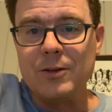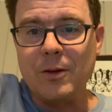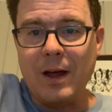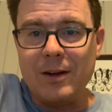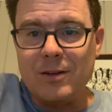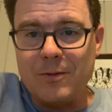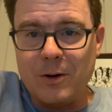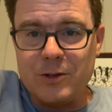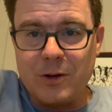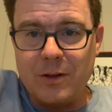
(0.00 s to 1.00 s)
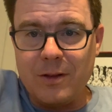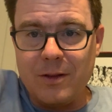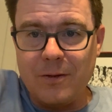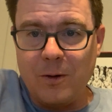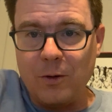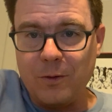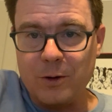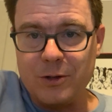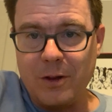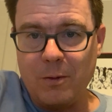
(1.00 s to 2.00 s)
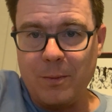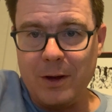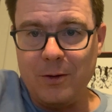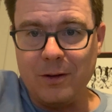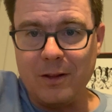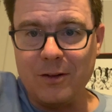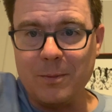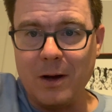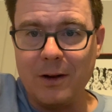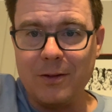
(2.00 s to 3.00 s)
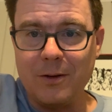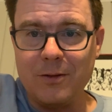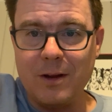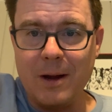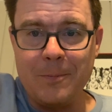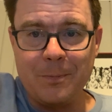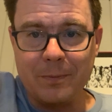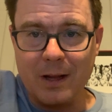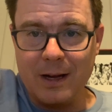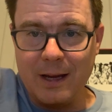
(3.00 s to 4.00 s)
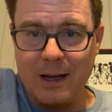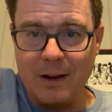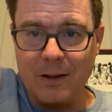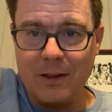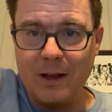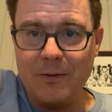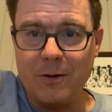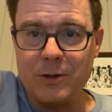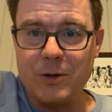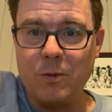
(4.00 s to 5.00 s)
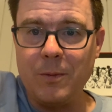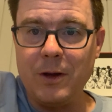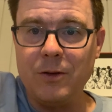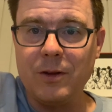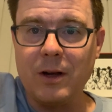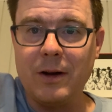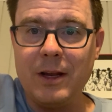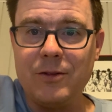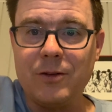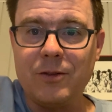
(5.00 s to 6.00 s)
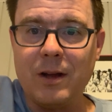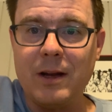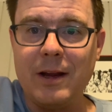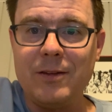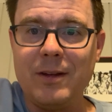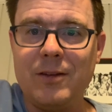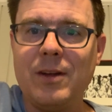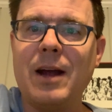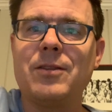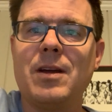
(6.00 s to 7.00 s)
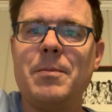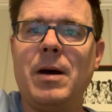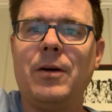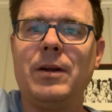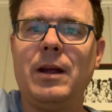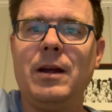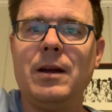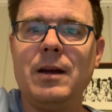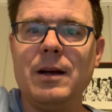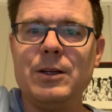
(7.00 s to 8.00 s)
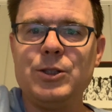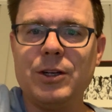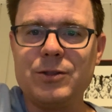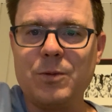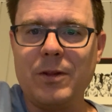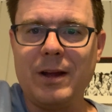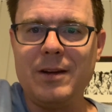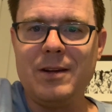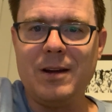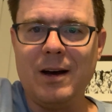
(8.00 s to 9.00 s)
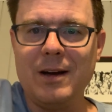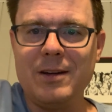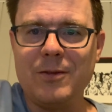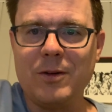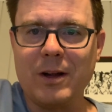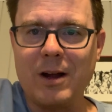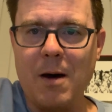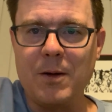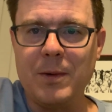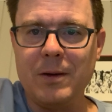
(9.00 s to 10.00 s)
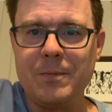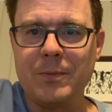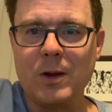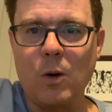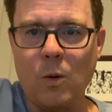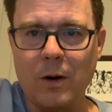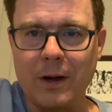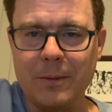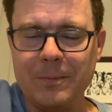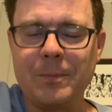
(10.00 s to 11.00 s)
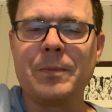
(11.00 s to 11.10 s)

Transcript: So that is the version, the folk version that we'll be using this Maundy, Thursday. Again, the version we'll be using on Easter Sunday is the exact same melody, just with a uh, different accompaniment organ.